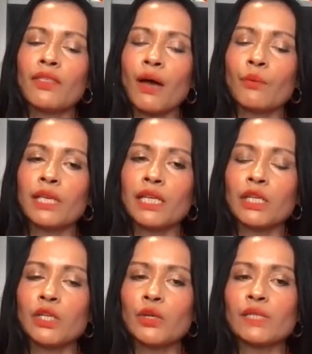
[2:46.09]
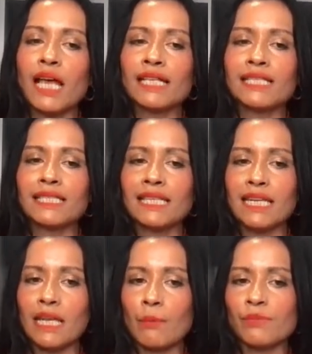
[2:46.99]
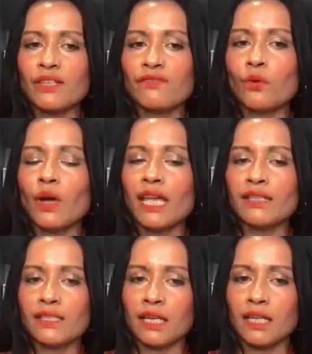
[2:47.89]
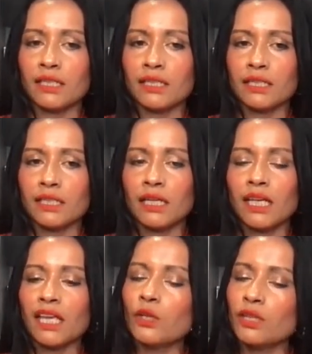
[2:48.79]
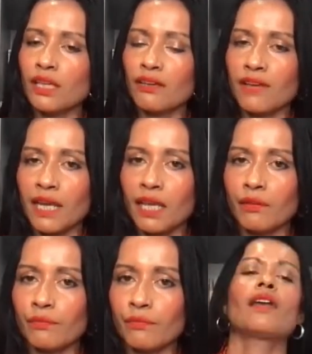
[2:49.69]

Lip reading: that we can use as synonyms for insolent. Can you think of any?